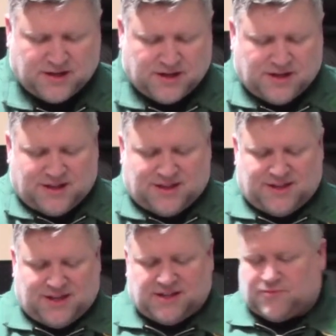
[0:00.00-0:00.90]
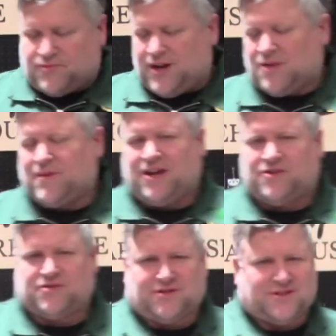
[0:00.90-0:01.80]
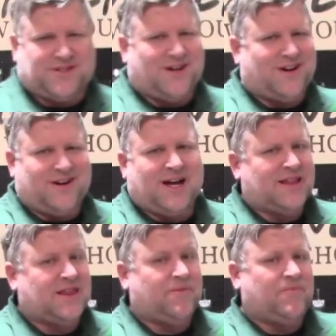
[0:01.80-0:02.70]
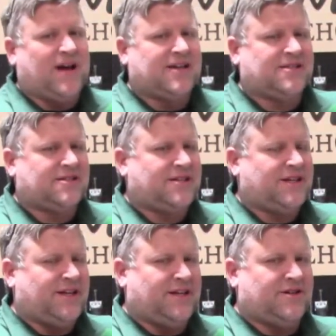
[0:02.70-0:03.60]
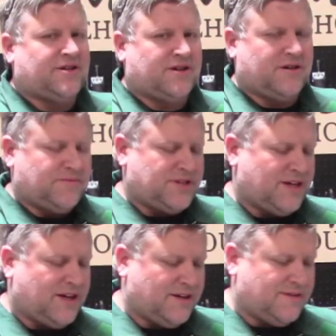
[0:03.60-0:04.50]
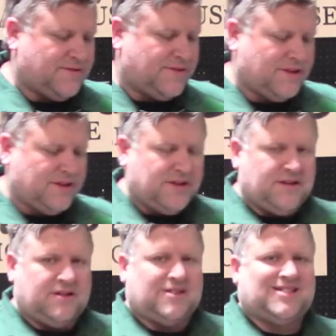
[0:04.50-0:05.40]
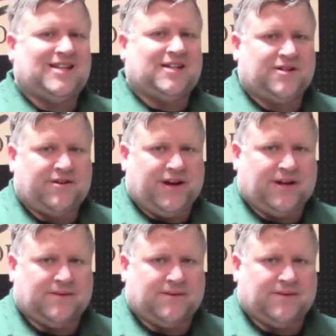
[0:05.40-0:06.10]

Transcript: these ring mandrels are not the best in terms of centering.